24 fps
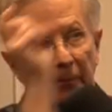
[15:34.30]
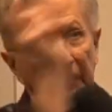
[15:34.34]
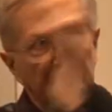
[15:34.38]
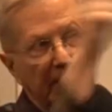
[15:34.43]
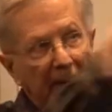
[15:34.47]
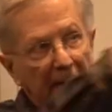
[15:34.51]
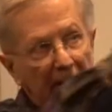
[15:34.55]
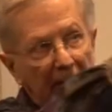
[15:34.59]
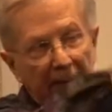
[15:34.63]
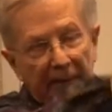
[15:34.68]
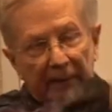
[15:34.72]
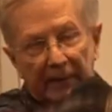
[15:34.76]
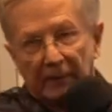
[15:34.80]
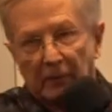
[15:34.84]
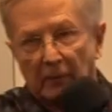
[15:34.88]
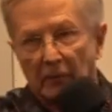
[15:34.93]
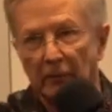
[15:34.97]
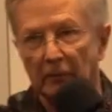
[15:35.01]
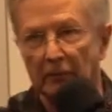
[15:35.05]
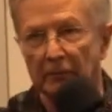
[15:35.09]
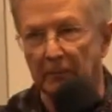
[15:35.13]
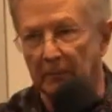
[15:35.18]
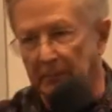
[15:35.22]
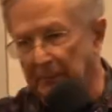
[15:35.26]
behind a
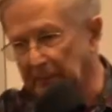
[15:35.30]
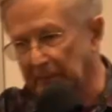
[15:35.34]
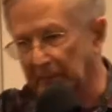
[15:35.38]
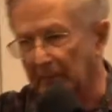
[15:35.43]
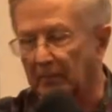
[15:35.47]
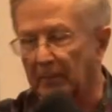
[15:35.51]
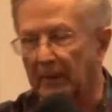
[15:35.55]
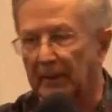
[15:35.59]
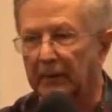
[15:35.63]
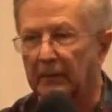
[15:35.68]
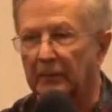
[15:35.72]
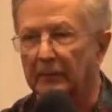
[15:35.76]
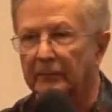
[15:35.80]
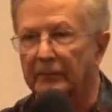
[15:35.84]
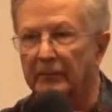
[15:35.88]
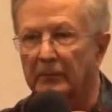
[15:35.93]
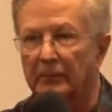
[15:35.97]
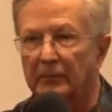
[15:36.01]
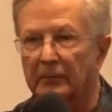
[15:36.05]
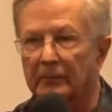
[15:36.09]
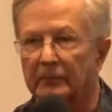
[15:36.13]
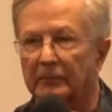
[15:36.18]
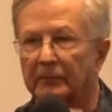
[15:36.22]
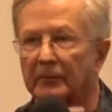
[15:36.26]
curtain, and put a
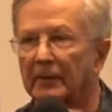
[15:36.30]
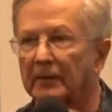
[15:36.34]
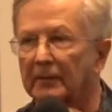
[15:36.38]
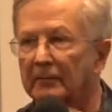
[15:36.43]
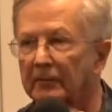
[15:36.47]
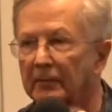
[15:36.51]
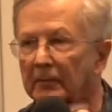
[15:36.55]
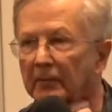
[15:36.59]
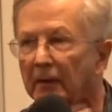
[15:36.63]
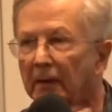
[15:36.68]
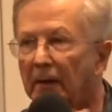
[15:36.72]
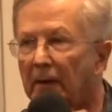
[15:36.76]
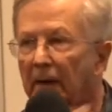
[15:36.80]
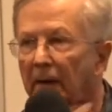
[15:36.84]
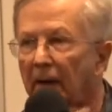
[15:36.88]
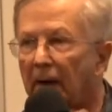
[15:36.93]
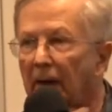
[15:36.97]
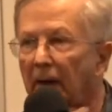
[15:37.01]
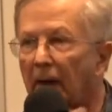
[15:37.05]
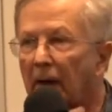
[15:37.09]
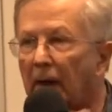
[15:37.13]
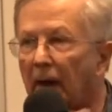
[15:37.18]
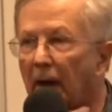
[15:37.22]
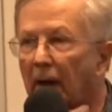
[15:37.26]
microphone in front of her,
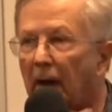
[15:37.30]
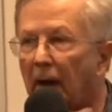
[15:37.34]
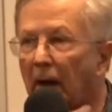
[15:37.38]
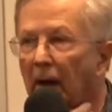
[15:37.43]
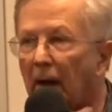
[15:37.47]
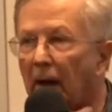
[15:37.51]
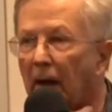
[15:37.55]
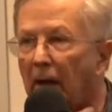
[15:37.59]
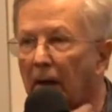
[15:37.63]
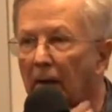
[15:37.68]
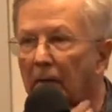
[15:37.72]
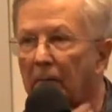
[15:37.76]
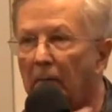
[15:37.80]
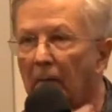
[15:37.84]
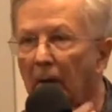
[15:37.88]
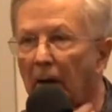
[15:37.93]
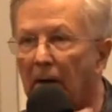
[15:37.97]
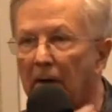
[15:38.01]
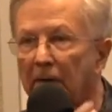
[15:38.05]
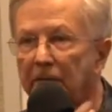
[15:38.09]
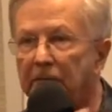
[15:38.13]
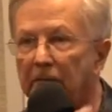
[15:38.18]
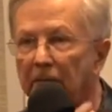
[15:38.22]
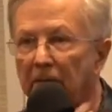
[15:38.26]
and
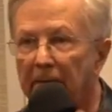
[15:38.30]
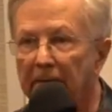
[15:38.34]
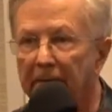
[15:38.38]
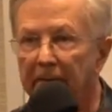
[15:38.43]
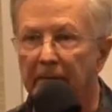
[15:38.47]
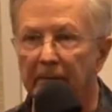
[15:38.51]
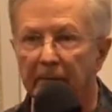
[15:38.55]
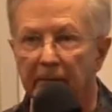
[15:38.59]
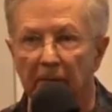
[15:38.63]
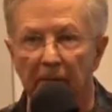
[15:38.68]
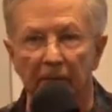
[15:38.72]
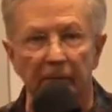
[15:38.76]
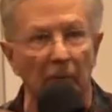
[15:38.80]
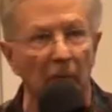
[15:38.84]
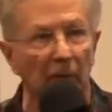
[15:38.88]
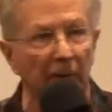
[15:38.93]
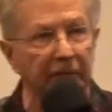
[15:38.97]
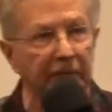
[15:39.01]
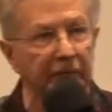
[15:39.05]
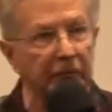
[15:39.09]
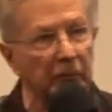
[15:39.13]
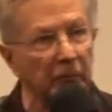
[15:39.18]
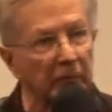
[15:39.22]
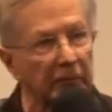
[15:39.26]
modulated her
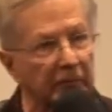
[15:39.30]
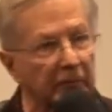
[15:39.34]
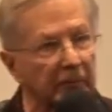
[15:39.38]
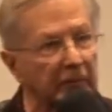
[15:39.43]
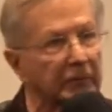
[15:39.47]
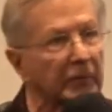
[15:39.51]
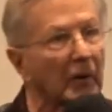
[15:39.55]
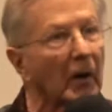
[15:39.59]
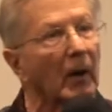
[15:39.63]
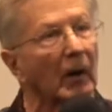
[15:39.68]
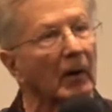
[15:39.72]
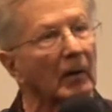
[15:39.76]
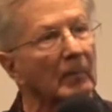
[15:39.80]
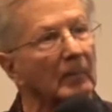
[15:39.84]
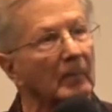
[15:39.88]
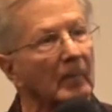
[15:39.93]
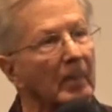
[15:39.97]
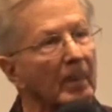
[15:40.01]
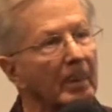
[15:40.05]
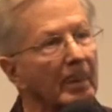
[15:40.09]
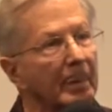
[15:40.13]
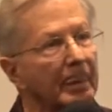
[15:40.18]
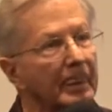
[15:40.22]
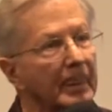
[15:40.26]
voice to his guitar.
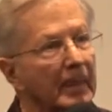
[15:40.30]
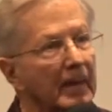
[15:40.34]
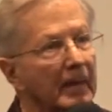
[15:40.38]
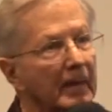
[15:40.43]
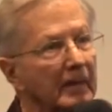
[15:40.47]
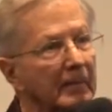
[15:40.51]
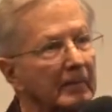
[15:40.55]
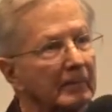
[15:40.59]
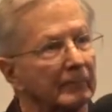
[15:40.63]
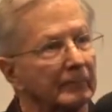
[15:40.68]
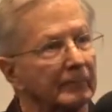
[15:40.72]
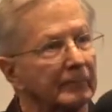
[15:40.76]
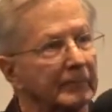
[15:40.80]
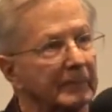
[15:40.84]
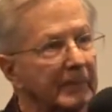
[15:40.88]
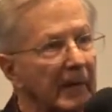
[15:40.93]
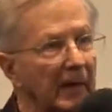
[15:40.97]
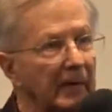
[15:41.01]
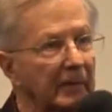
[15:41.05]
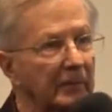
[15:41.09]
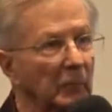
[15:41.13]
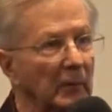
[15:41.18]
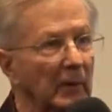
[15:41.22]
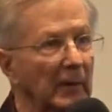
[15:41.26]

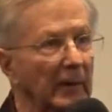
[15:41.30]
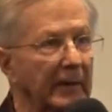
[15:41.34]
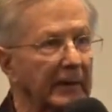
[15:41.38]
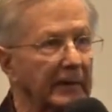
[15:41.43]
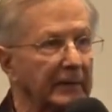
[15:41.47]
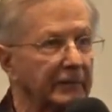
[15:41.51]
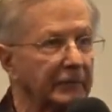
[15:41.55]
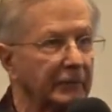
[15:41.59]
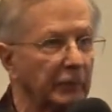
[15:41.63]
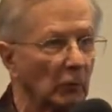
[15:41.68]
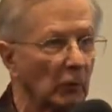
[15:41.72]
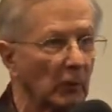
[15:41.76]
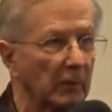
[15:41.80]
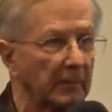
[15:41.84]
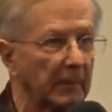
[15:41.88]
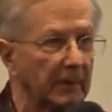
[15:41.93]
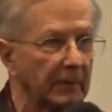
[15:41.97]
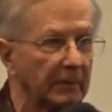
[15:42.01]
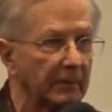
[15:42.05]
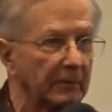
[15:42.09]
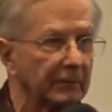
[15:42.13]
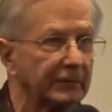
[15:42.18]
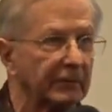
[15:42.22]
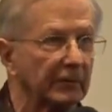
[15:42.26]
That lay
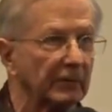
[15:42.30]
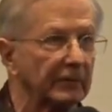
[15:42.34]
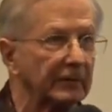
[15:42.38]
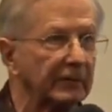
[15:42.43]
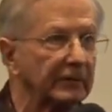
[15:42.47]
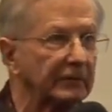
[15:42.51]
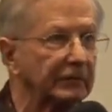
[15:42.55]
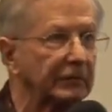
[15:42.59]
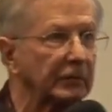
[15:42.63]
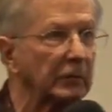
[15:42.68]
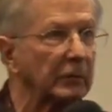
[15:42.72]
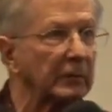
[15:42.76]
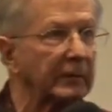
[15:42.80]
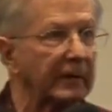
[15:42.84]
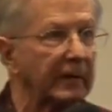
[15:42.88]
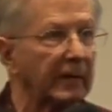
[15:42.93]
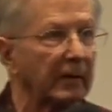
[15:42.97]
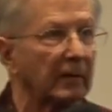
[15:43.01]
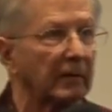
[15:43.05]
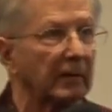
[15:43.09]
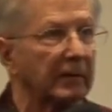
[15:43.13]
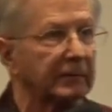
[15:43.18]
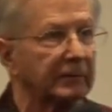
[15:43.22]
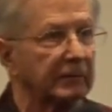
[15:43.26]
dormant until these two
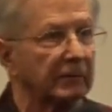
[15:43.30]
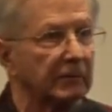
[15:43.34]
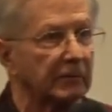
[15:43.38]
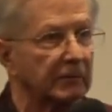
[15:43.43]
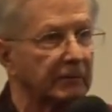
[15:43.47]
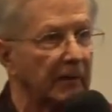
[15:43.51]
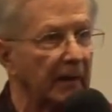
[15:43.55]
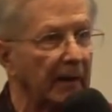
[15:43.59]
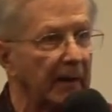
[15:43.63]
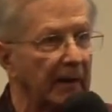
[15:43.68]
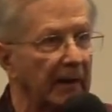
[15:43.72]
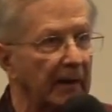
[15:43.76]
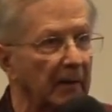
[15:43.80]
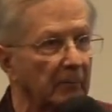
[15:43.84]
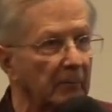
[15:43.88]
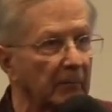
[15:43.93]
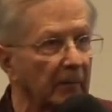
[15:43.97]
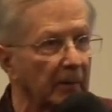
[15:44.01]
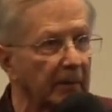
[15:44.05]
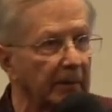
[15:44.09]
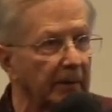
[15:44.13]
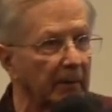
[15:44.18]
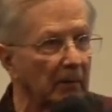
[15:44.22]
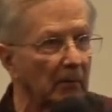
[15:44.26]
characters, ham
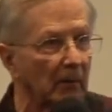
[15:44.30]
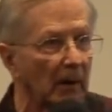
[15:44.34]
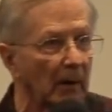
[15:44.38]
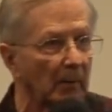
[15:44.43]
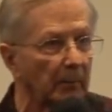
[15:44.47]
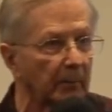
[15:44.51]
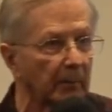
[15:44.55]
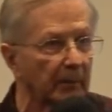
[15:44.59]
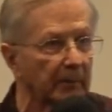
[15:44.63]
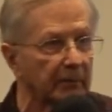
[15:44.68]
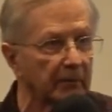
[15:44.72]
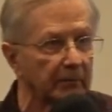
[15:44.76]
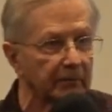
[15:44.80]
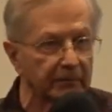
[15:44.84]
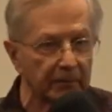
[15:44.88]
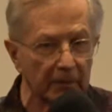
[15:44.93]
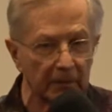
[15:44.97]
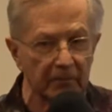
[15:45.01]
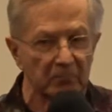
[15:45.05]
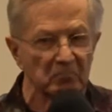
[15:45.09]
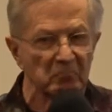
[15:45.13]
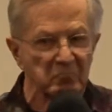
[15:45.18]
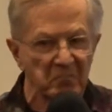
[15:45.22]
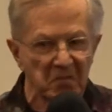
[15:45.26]
radio operators,
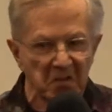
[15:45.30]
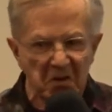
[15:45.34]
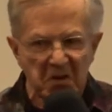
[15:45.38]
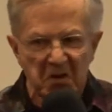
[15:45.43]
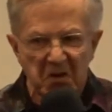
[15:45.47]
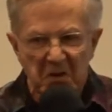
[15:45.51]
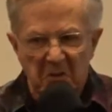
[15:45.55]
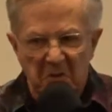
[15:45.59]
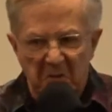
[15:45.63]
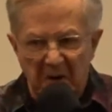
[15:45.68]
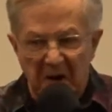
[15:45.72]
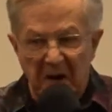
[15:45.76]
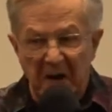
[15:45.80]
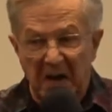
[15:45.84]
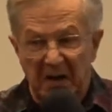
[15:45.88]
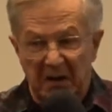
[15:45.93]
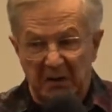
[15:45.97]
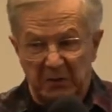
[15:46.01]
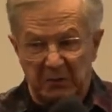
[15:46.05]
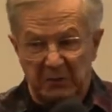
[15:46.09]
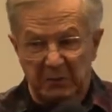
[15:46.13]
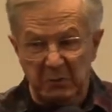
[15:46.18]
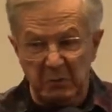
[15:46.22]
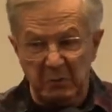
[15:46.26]
said, "We ought
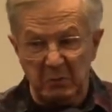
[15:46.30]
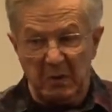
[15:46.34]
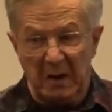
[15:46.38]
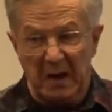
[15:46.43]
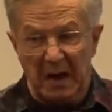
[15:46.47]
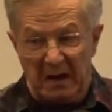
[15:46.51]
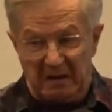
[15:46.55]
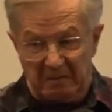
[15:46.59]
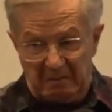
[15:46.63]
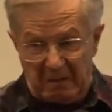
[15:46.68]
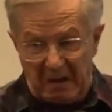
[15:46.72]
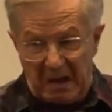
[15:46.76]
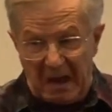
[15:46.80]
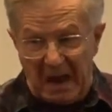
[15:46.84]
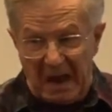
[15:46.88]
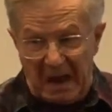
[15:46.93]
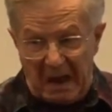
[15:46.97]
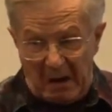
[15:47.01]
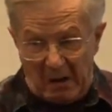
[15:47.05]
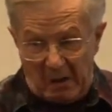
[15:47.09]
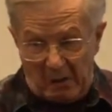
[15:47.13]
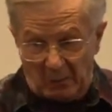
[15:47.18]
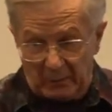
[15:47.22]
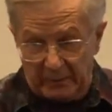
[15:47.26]
to do that
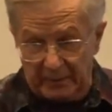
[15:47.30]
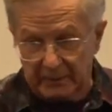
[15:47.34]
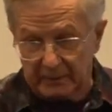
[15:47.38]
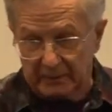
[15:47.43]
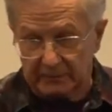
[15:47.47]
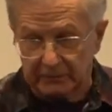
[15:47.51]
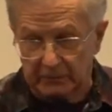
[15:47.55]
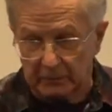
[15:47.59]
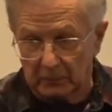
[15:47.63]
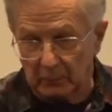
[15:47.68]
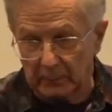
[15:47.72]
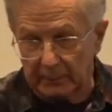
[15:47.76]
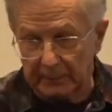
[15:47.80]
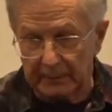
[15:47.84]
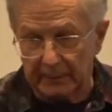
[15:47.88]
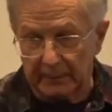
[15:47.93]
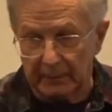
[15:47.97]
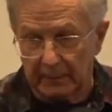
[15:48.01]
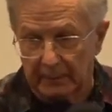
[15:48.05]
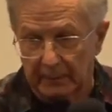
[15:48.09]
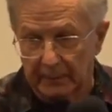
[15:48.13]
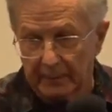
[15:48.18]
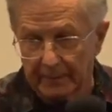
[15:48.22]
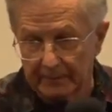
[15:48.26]
loud." So we
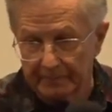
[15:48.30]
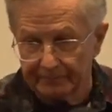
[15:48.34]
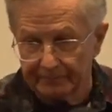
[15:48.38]
did.